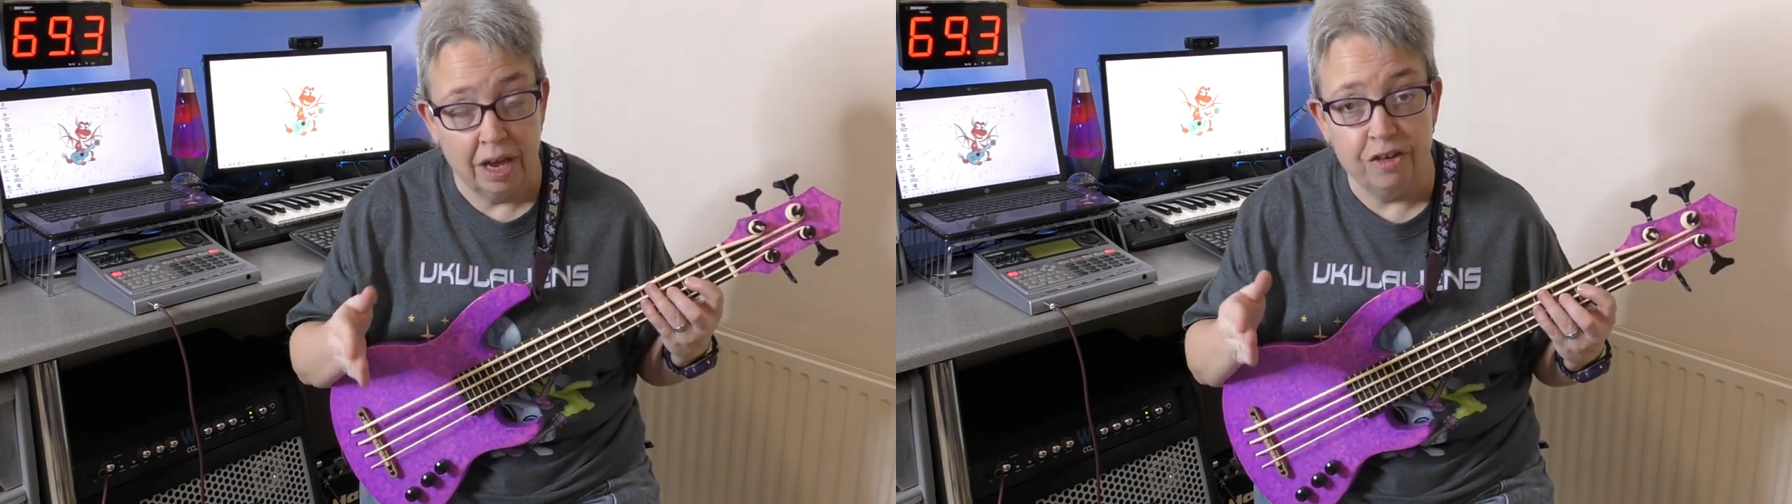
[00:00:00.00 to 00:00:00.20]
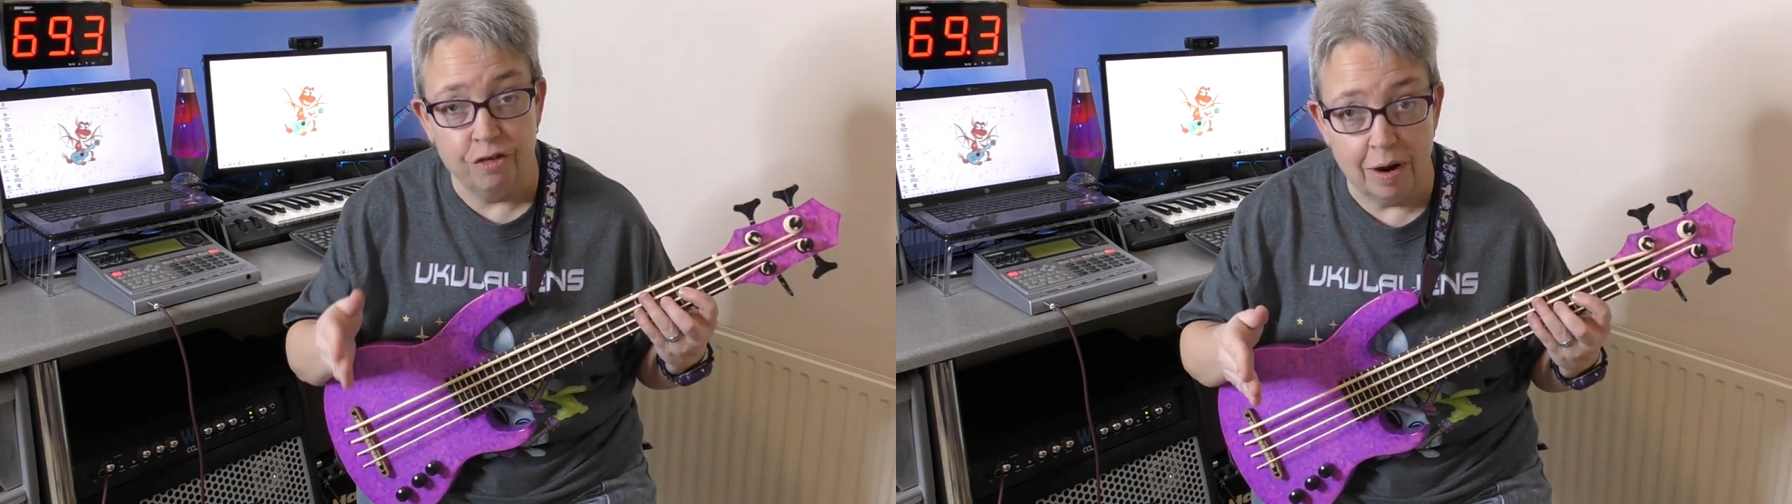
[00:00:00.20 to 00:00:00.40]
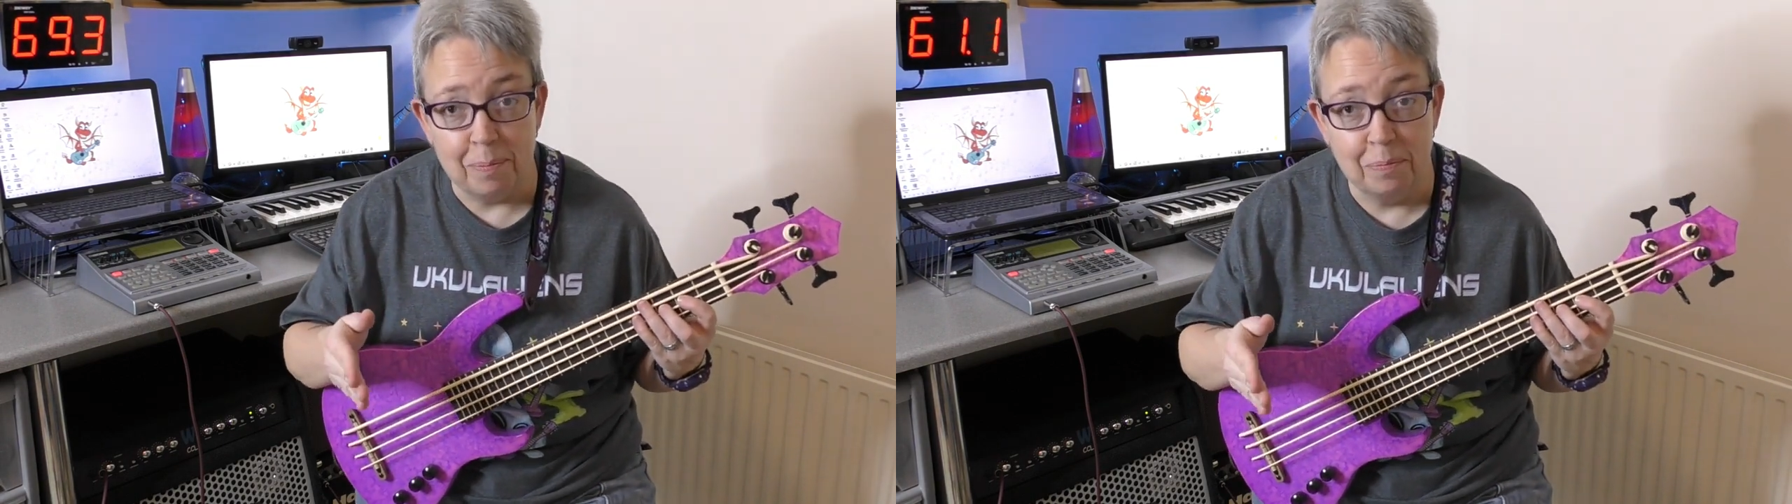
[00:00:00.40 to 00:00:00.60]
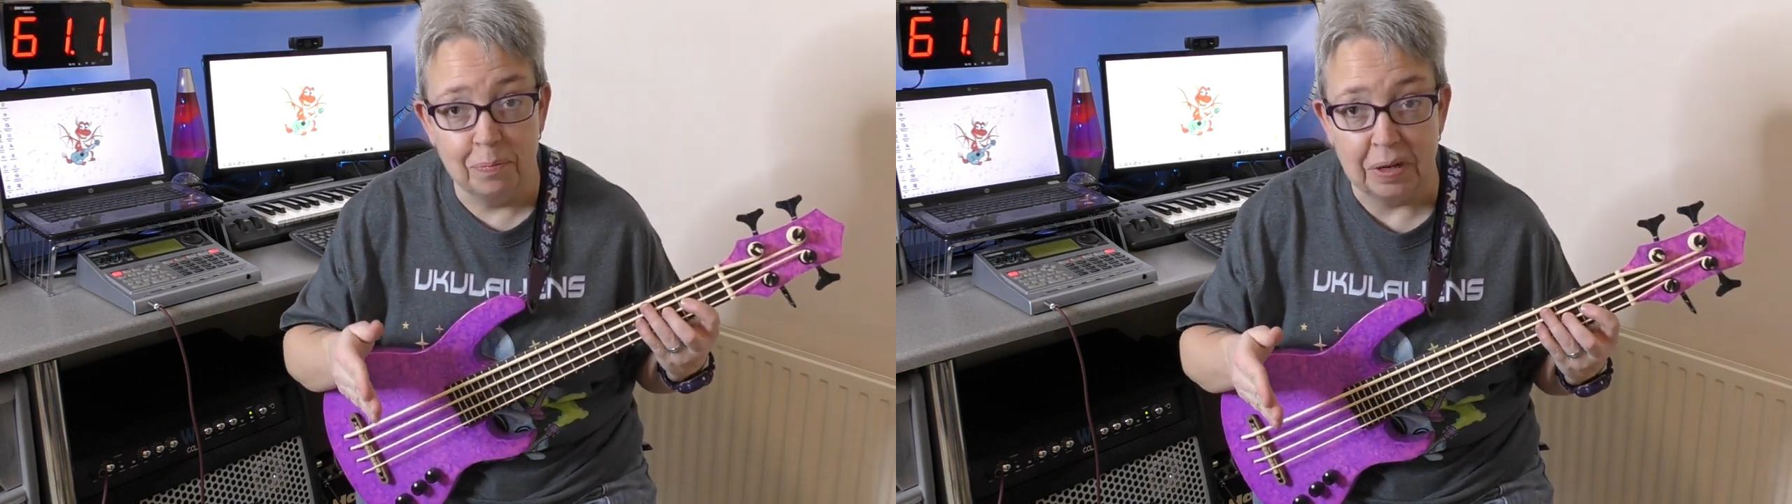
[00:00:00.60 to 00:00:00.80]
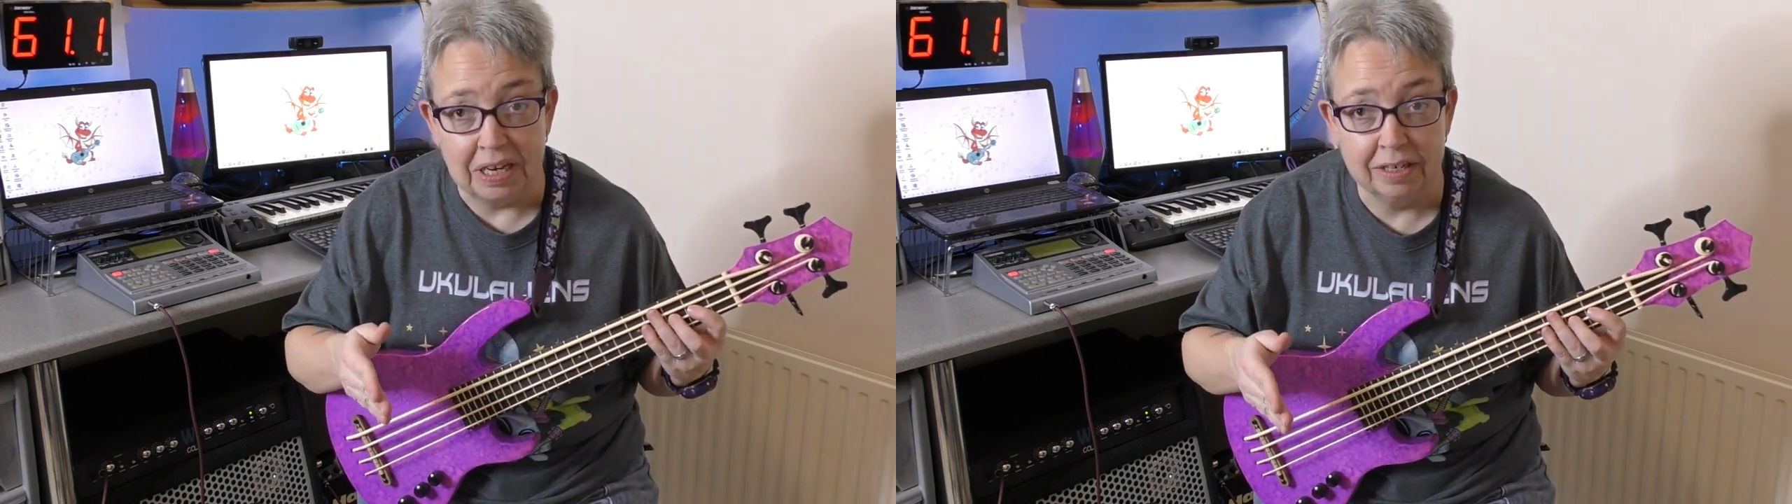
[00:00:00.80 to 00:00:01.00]
a
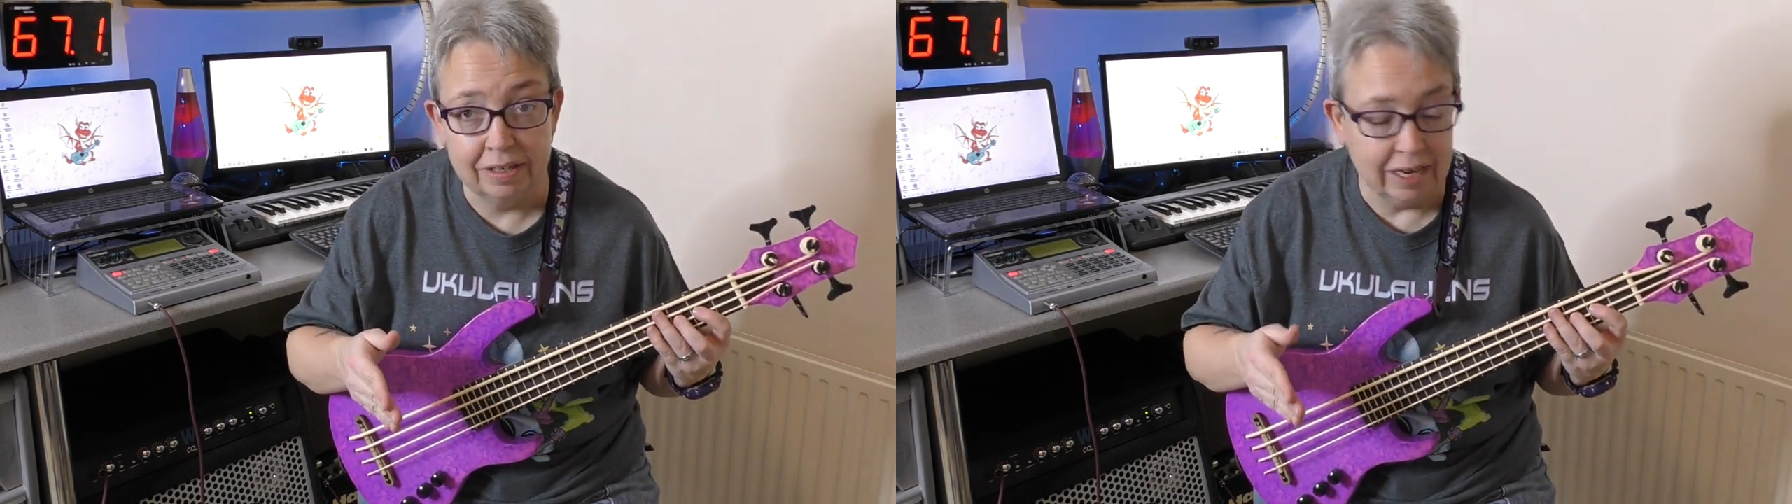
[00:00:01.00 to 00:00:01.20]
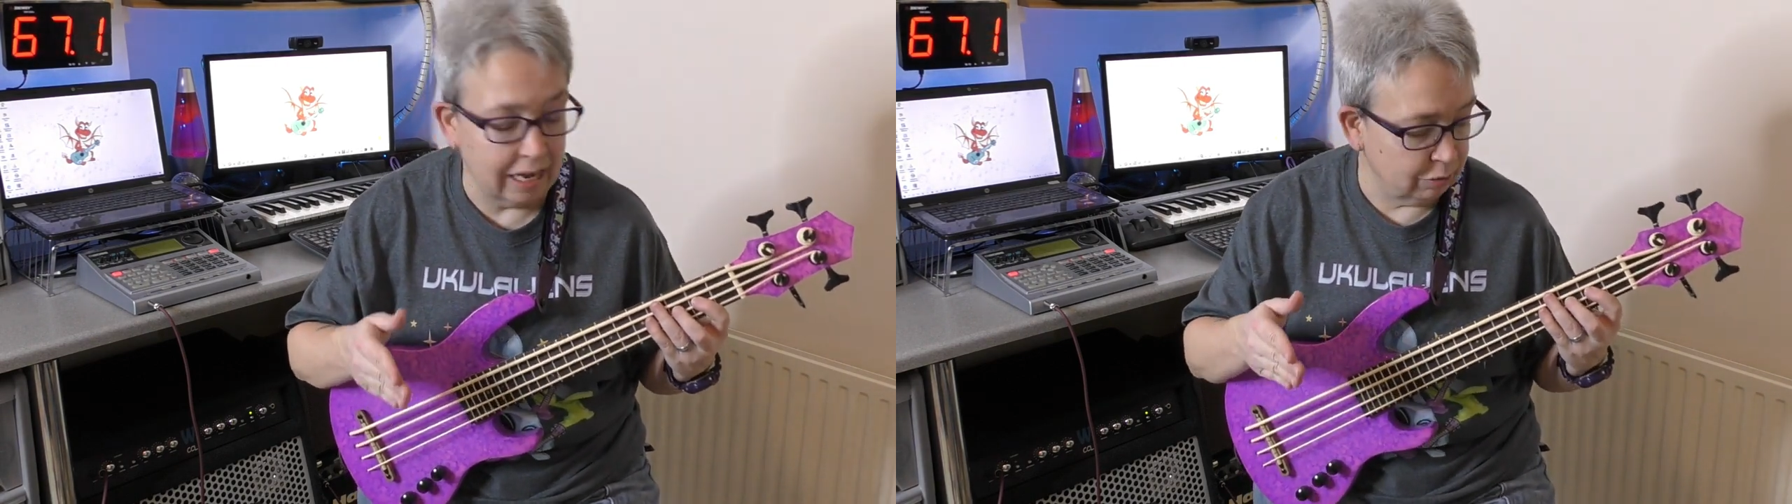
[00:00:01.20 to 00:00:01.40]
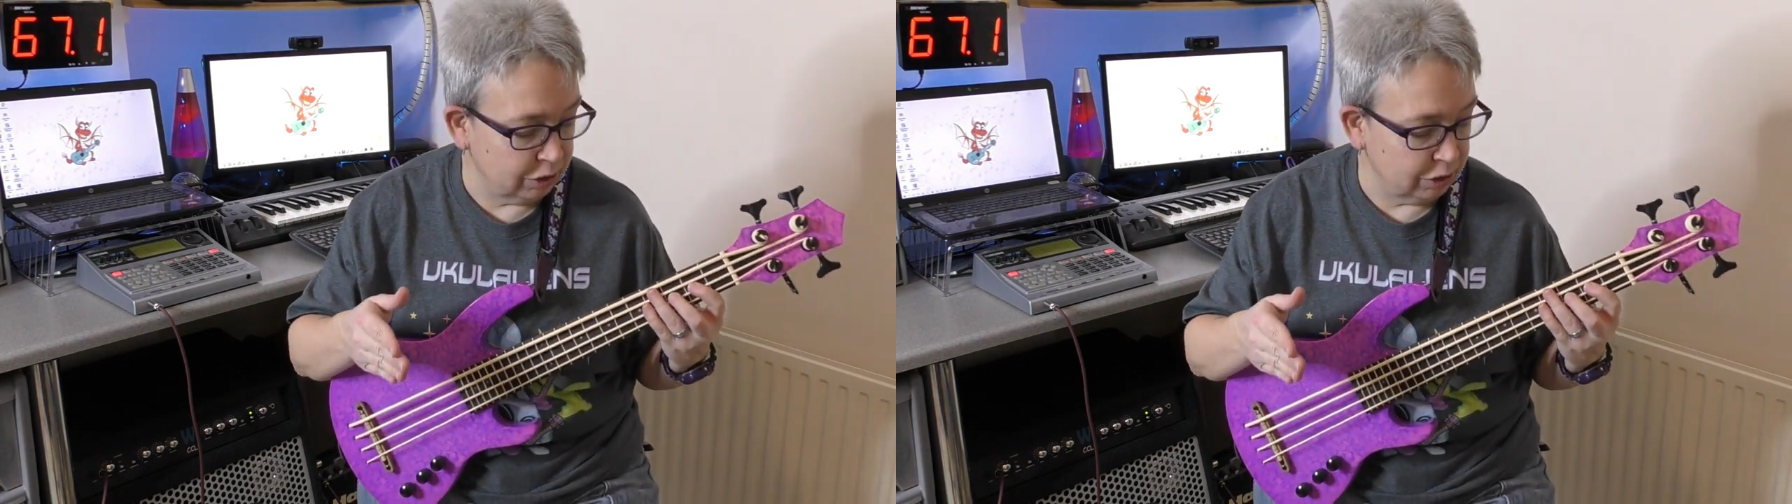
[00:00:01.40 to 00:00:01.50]
drum beat now,